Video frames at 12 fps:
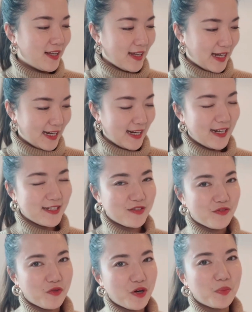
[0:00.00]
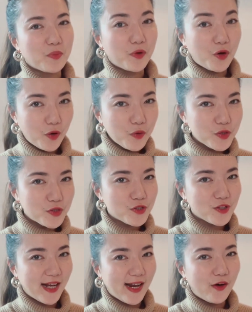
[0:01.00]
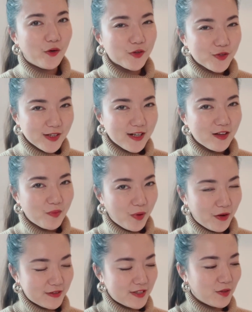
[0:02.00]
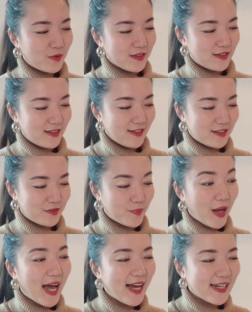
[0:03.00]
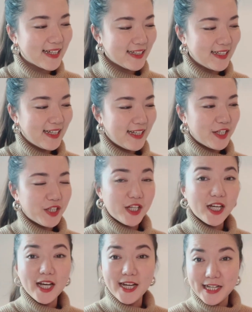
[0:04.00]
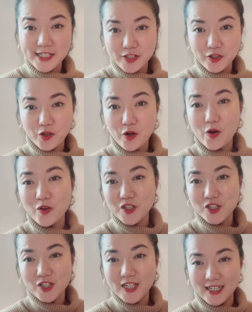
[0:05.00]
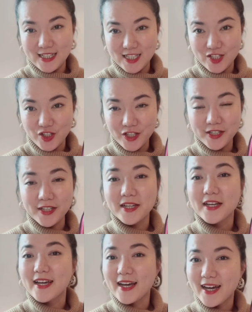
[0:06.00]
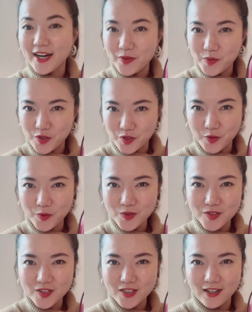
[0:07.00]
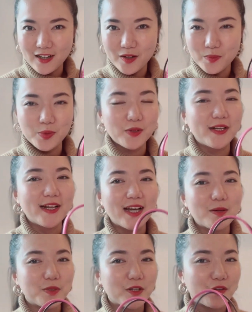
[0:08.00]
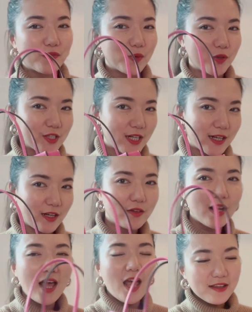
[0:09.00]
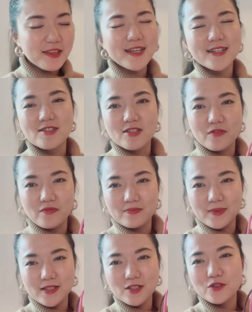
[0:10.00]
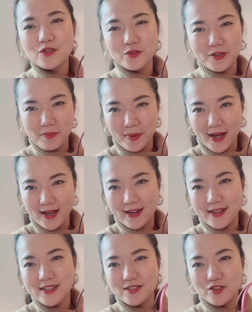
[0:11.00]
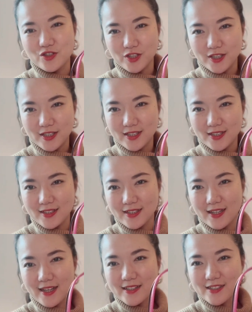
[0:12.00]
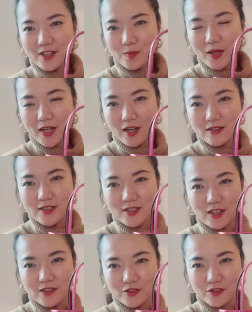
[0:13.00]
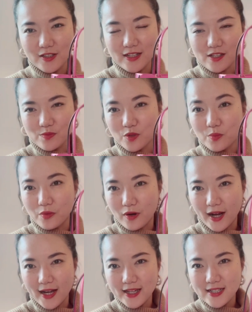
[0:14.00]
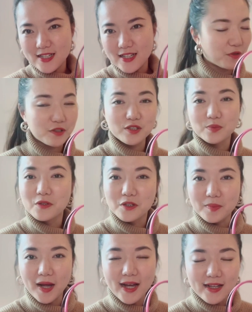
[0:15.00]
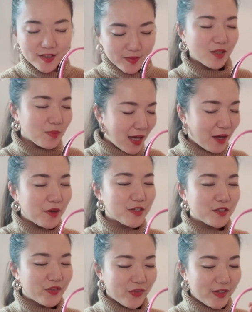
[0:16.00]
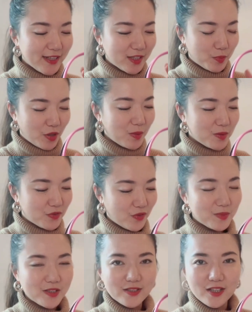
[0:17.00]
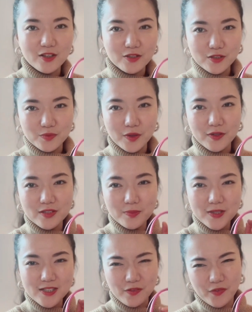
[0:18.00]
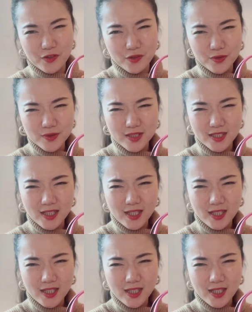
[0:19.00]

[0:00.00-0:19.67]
and it is from Coach. And I also did an unboxing with this bag. It is the Coach Cashin Carry Tote. Put a link up there if you want to check it out. I think it's a good looking bag, and it's chic. And I got this color that is more bright for a smaller bag. Somehow I just feel like the problem is from this color as well. It's a bit difficult